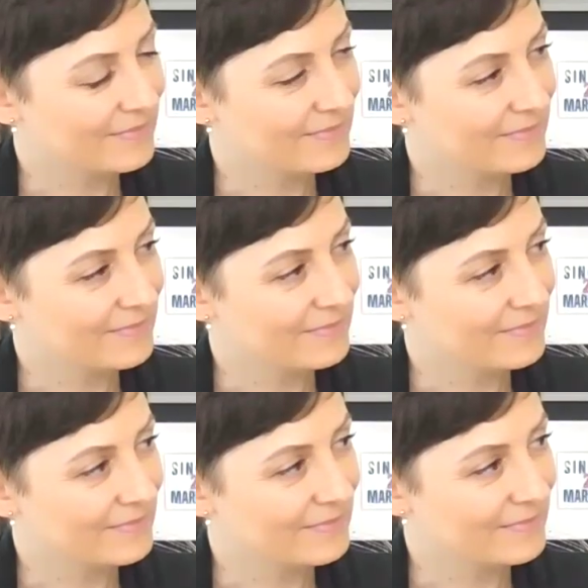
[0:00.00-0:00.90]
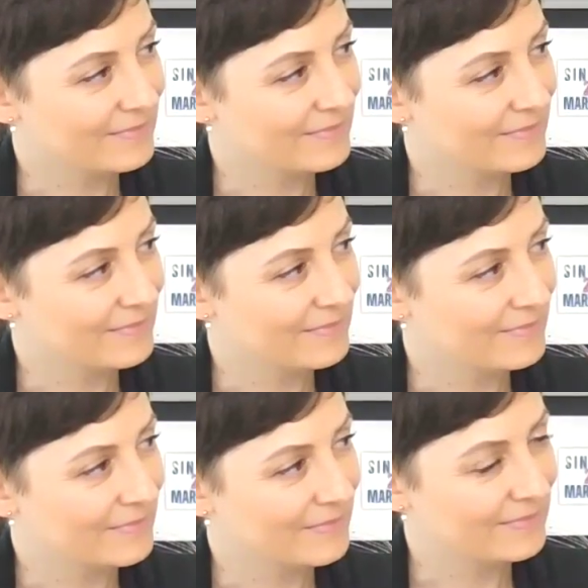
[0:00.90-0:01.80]

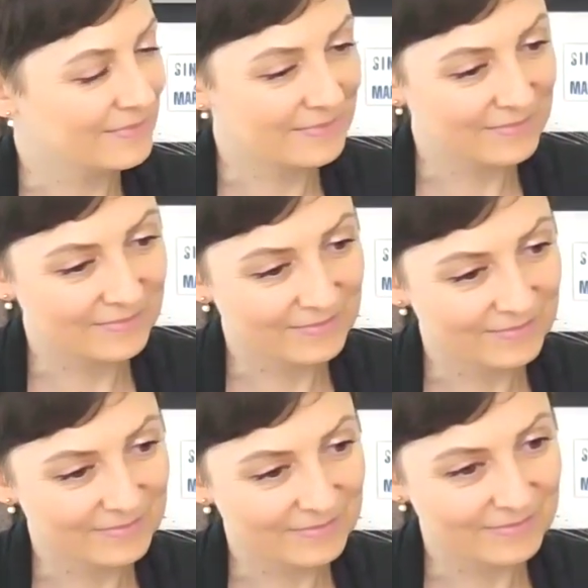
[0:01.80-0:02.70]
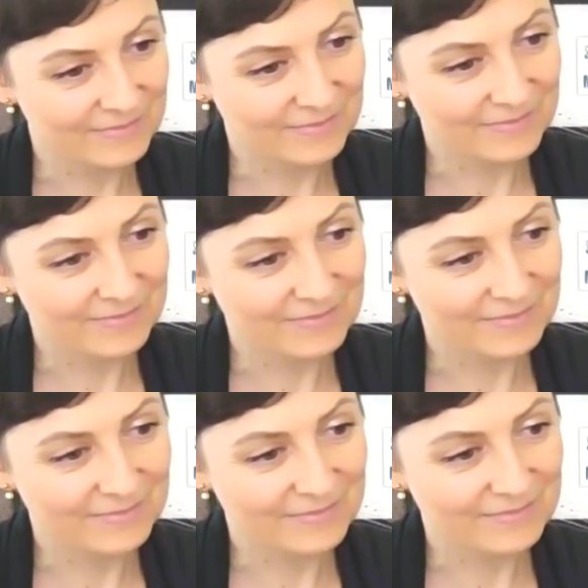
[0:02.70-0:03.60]

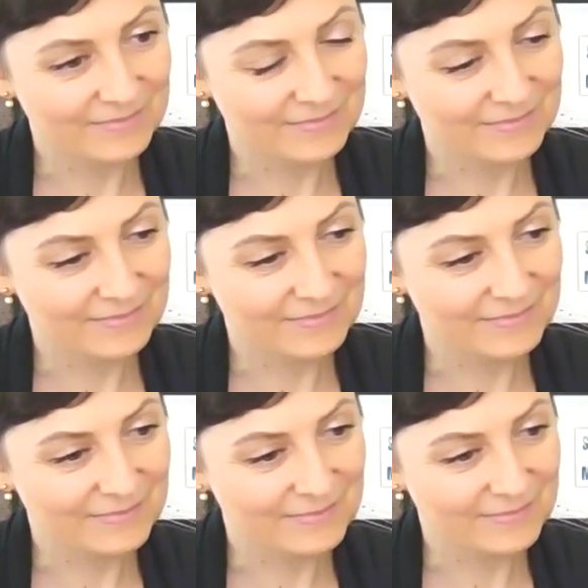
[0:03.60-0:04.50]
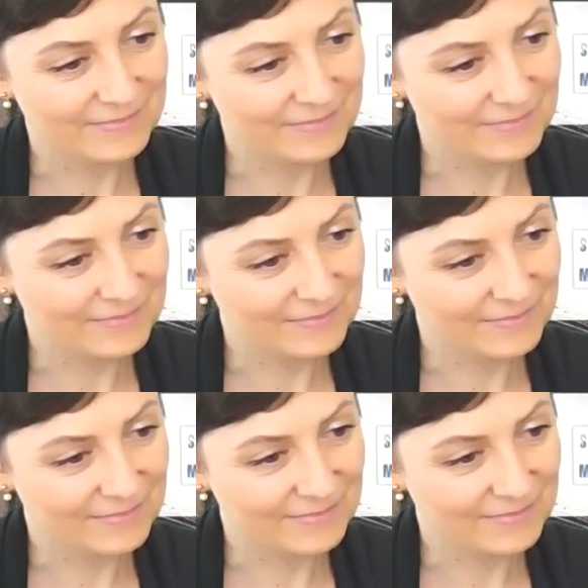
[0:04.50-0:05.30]
This person isn't speaking.